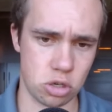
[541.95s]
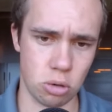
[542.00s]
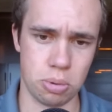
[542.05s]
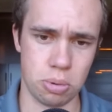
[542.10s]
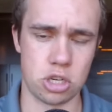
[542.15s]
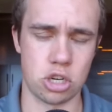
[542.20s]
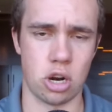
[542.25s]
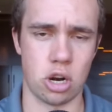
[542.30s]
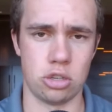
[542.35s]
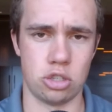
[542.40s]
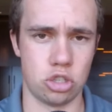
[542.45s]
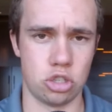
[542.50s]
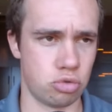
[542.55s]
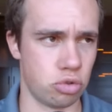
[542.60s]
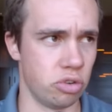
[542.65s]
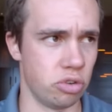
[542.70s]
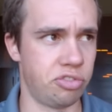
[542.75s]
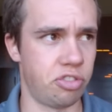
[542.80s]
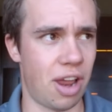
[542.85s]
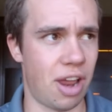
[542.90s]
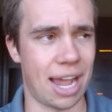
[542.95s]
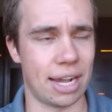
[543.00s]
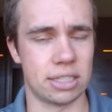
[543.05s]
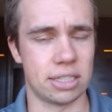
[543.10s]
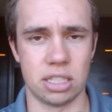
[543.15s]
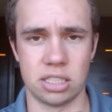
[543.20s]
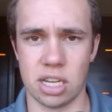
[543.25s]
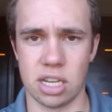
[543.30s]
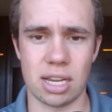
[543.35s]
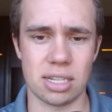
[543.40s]
Superchargers, roof
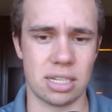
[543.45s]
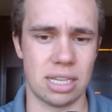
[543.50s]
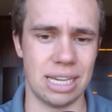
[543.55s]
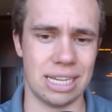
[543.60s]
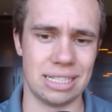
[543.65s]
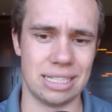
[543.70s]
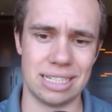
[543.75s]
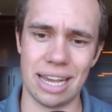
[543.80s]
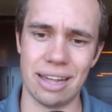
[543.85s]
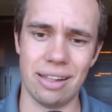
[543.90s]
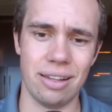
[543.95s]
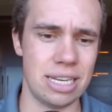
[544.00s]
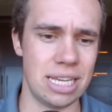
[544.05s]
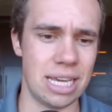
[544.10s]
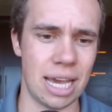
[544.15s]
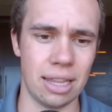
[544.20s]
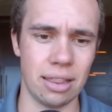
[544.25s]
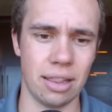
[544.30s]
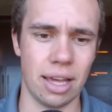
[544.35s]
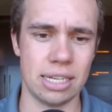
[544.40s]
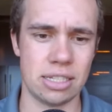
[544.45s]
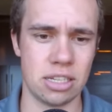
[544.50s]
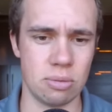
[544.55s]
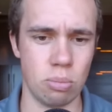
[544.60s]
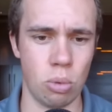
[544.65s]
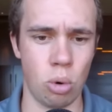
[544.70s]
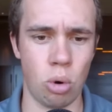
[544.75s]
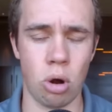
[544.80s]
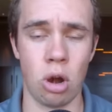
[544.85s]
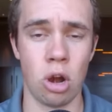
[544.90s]
racks, exhaust kits, L E D headlights,
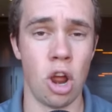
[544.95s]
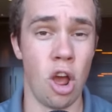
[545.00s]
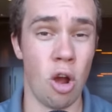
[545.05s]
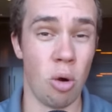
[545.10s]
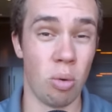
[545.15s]
and more.